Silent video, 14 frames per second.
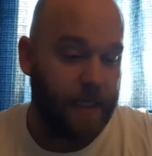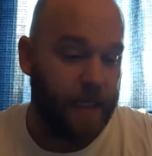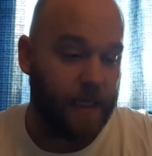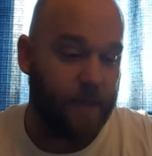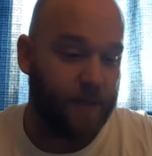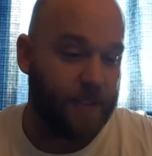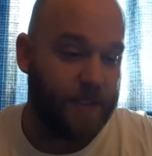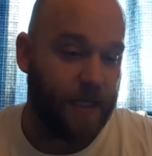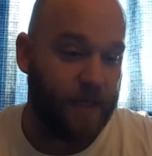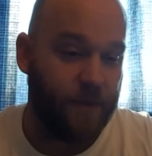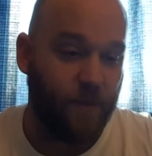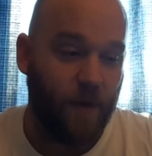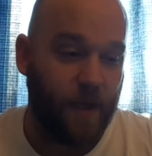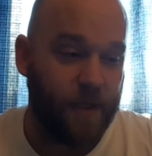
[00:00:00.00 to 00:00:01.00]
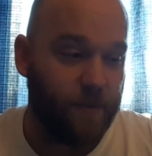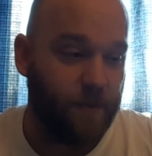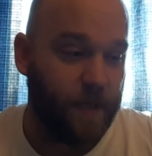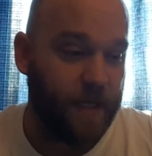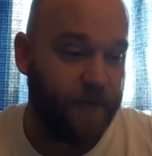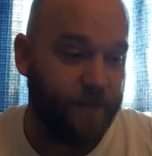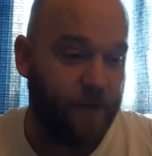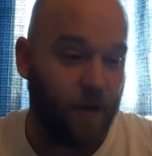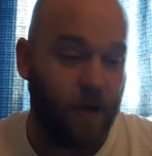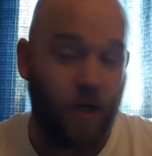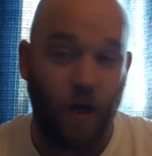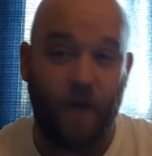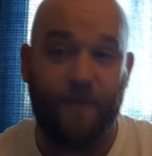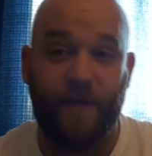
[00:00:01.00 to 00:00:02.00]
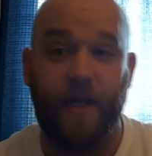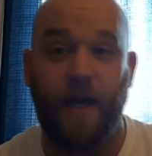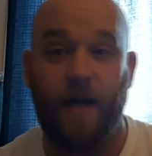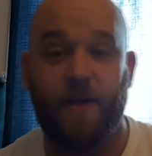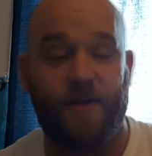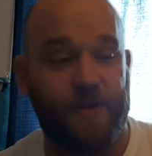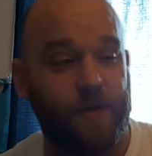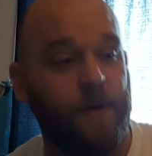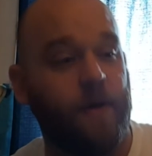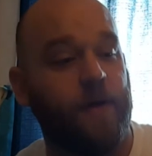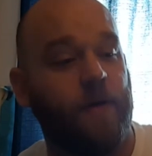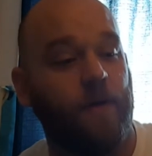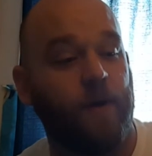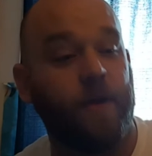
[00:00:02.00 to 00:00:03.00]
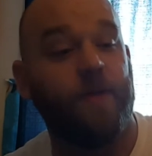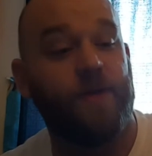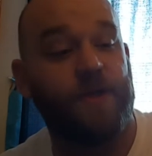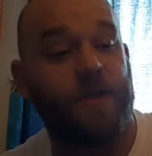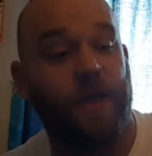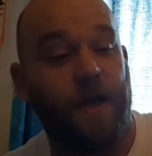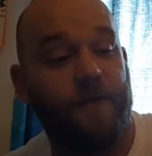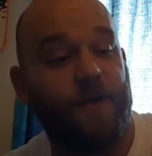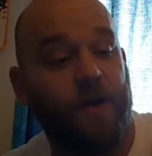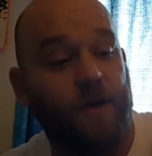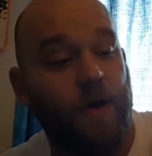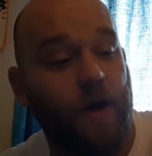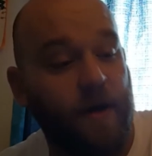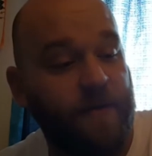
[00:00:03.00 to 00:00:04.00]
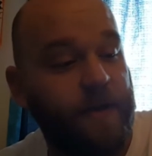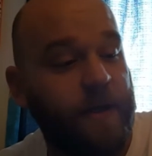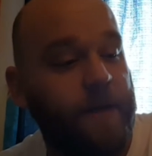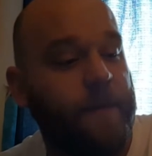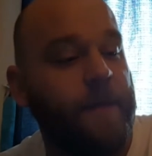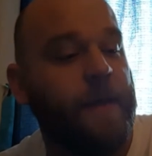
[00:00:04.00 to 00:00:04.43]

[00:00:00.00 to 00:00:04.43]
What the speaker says: And I'm going to tell you what, if you're a coffee connoisseur or you just love your coffee,